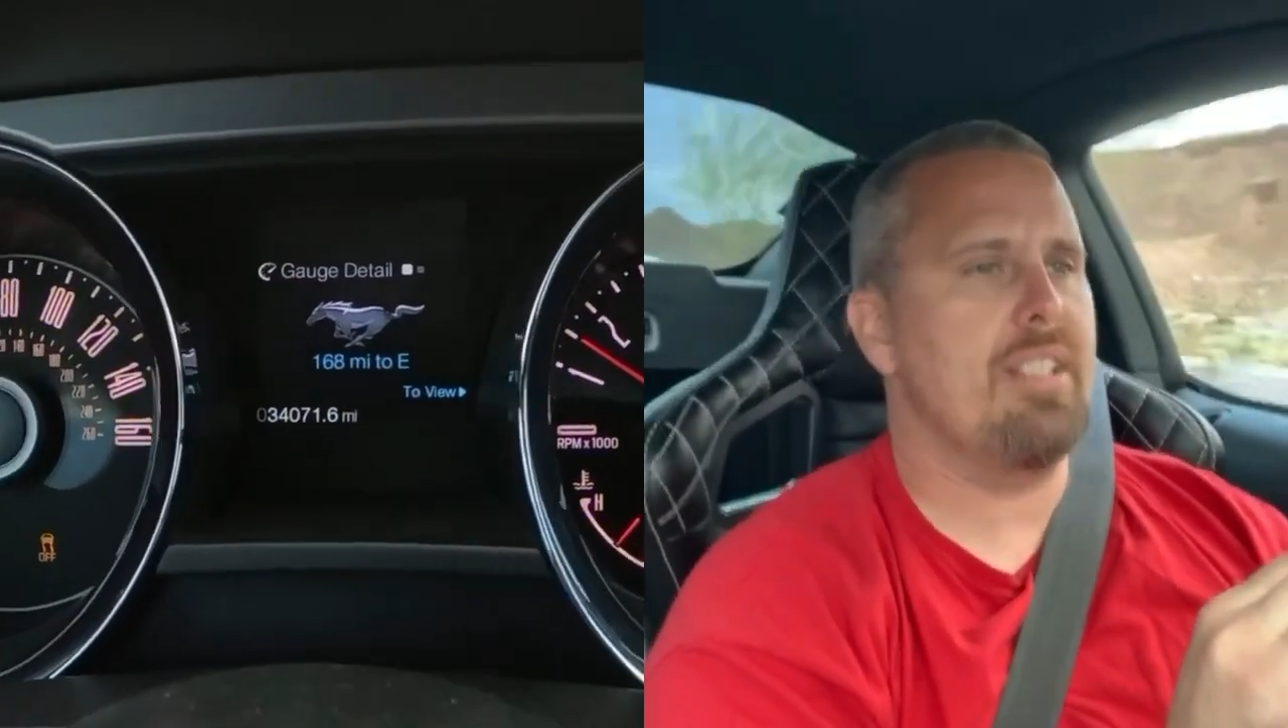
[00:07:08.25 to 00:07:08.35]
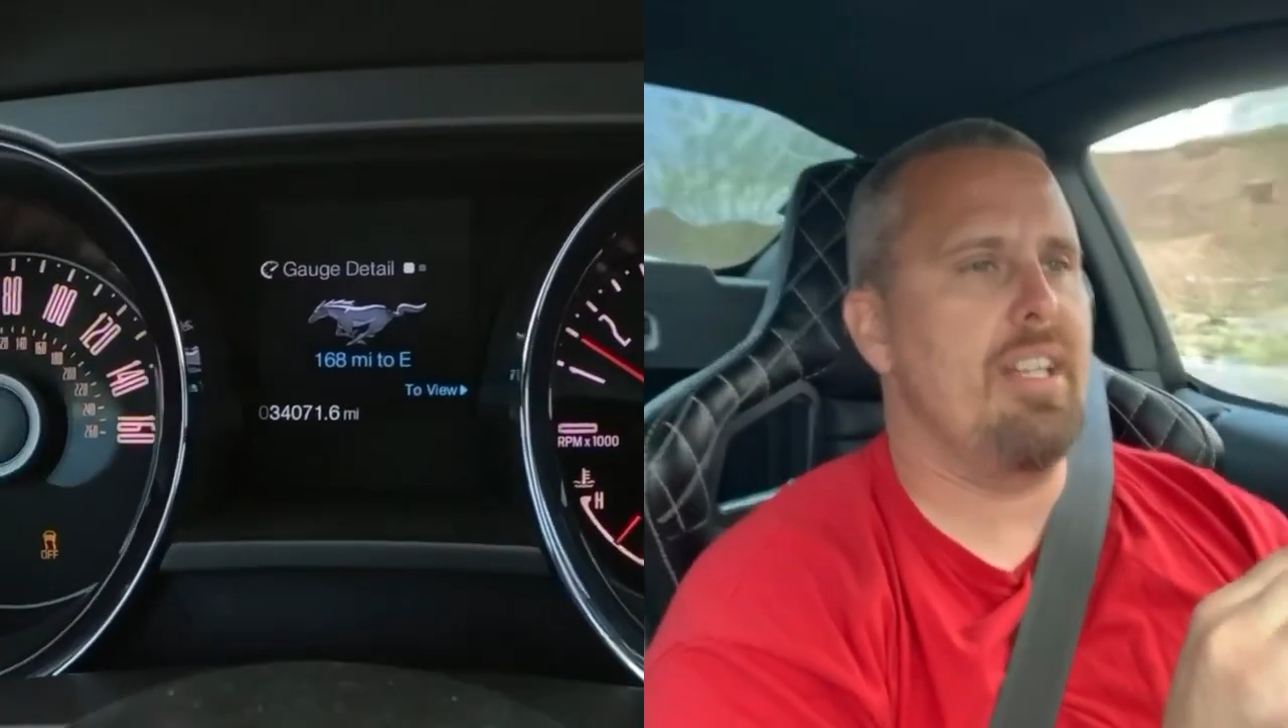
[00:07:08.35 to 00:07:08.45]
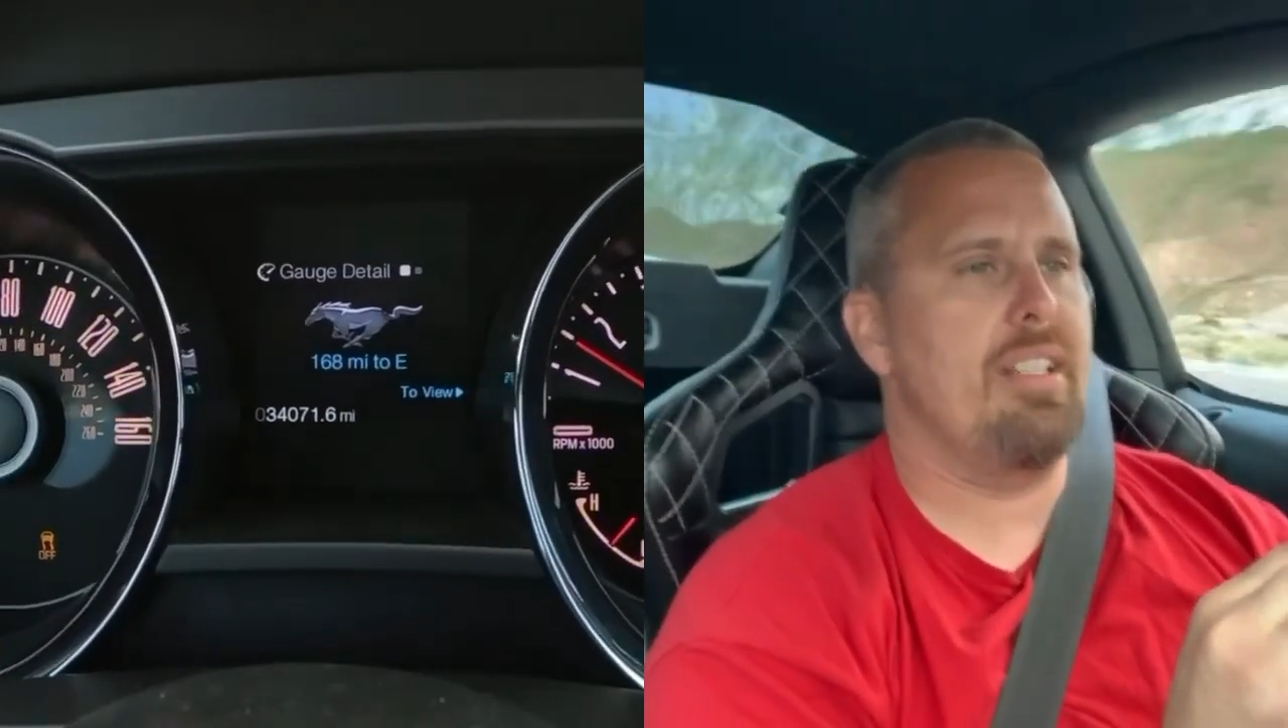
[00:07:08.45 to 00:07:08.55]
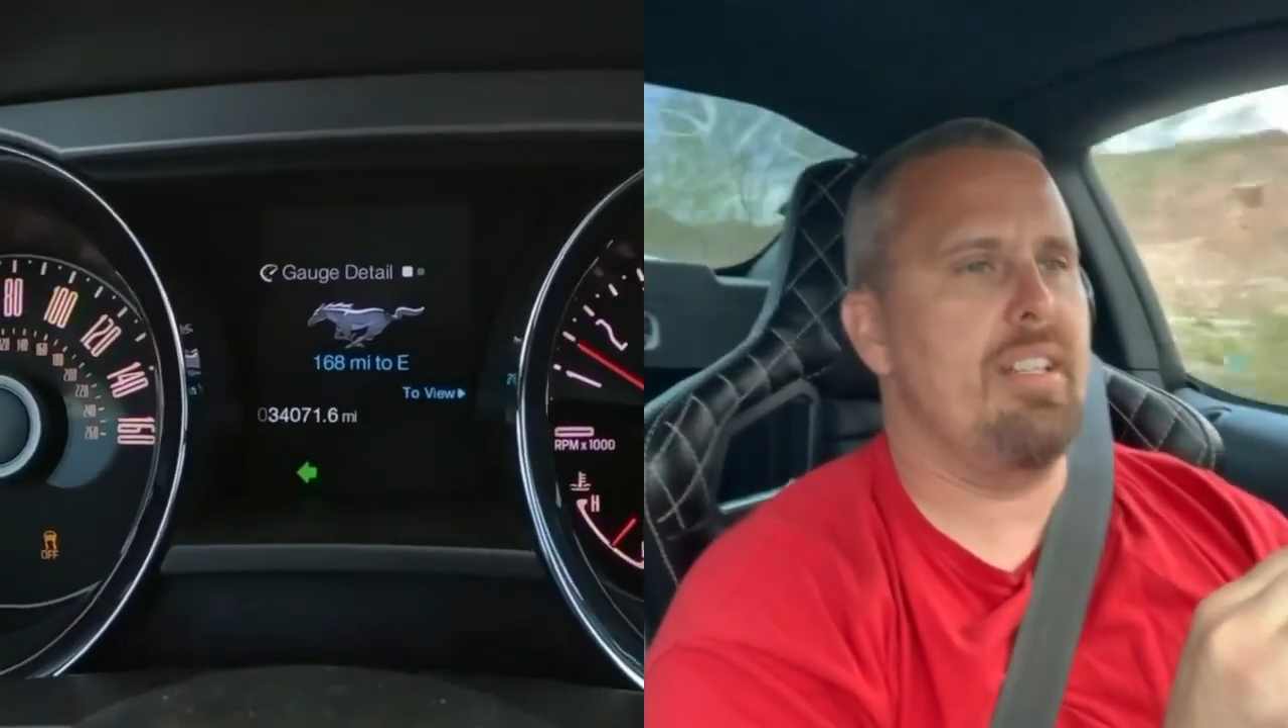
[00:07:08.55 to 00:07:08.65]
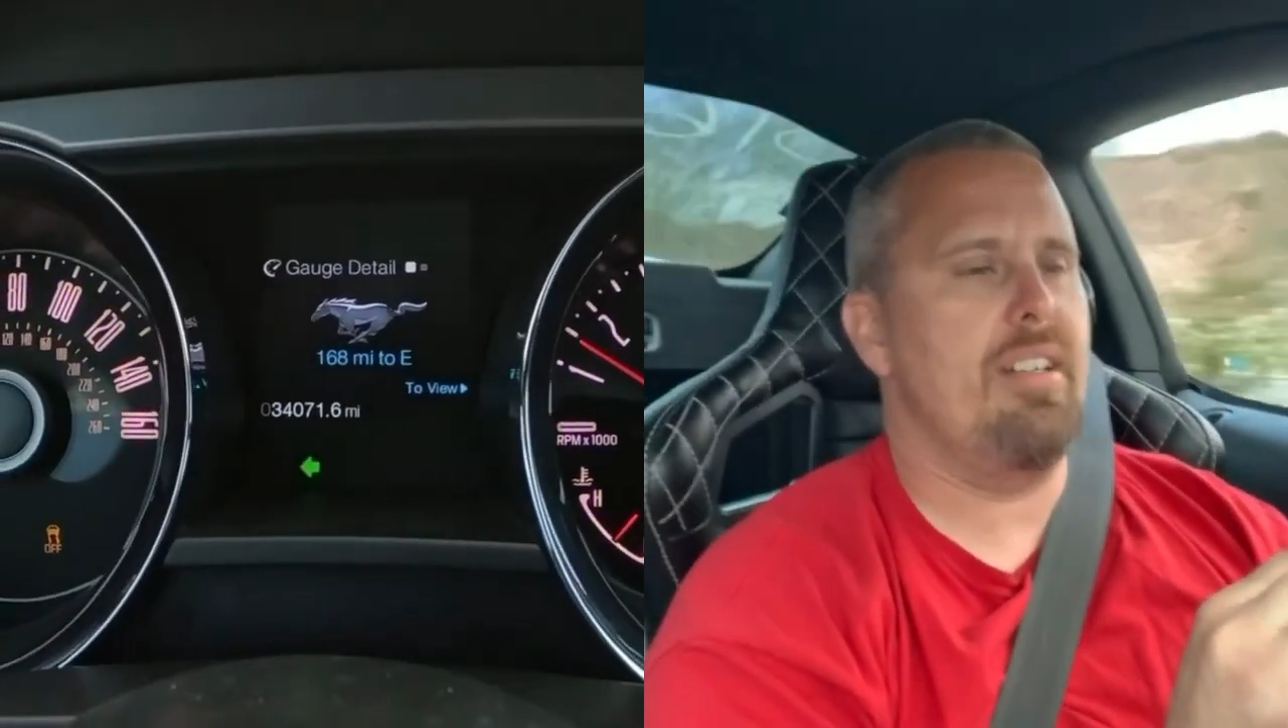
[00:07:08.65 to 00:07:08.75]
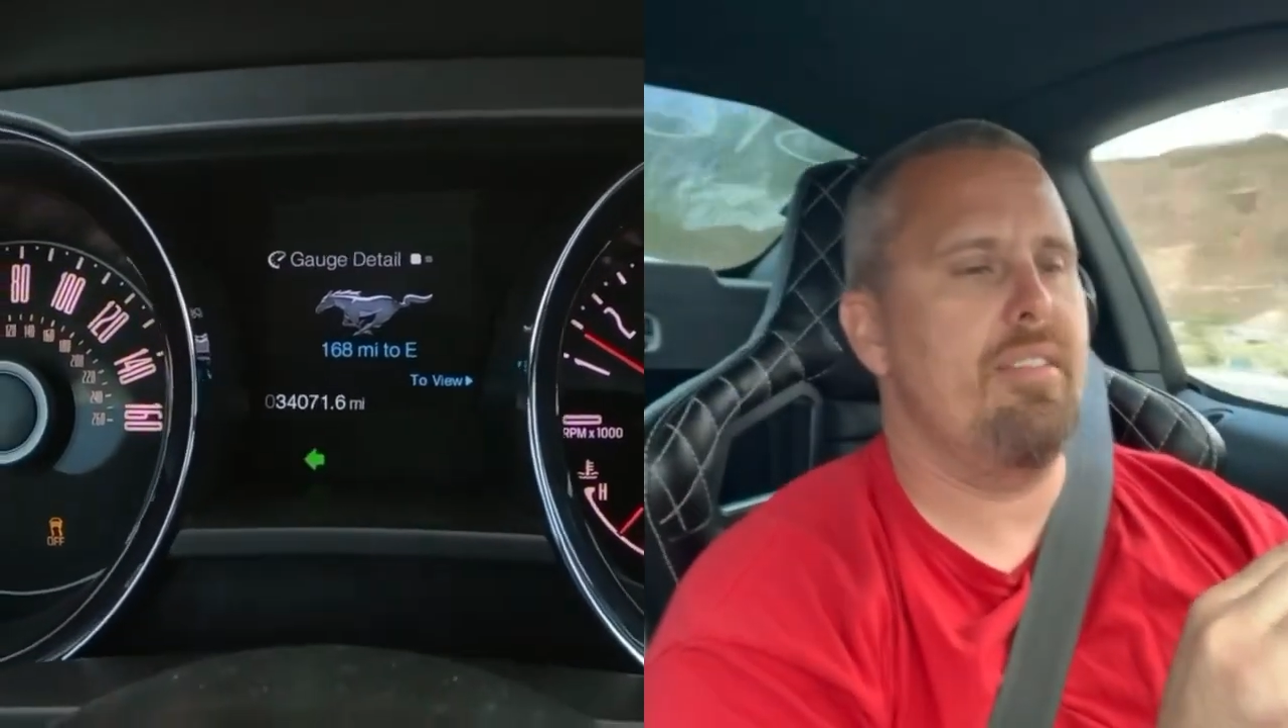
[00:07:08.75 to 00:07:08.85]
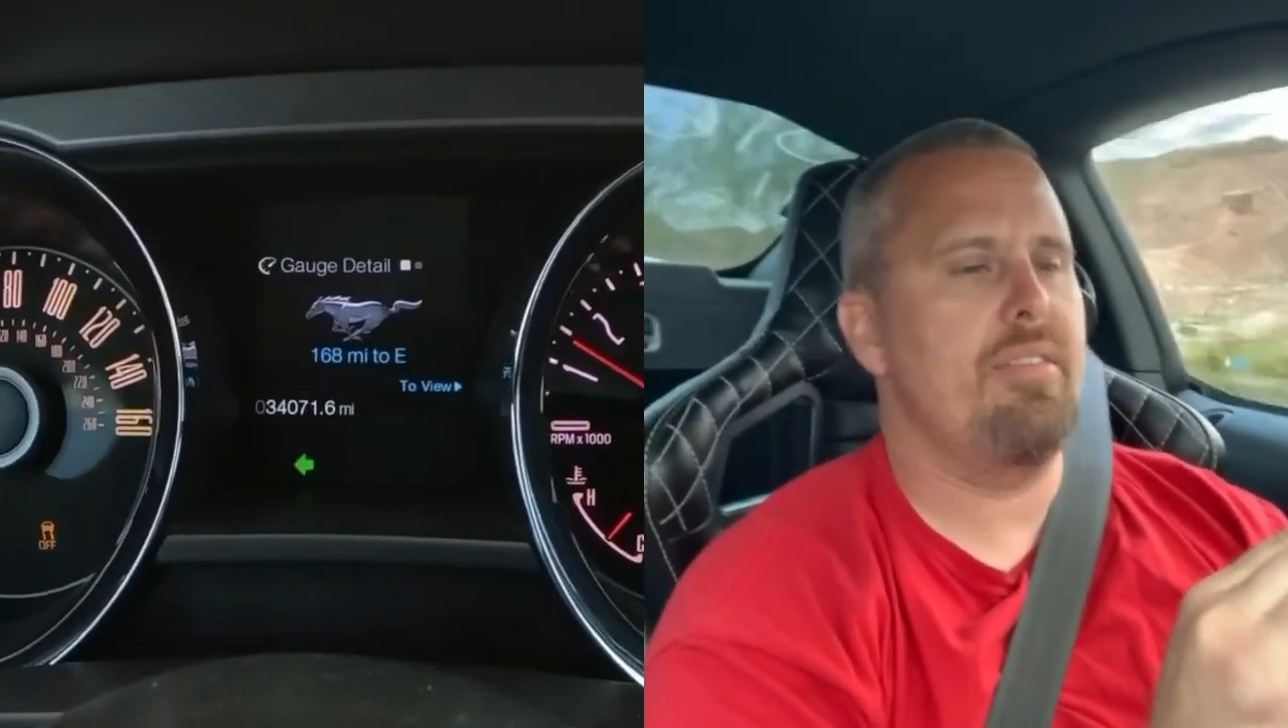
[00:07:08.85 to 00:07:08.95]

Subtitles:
like down here.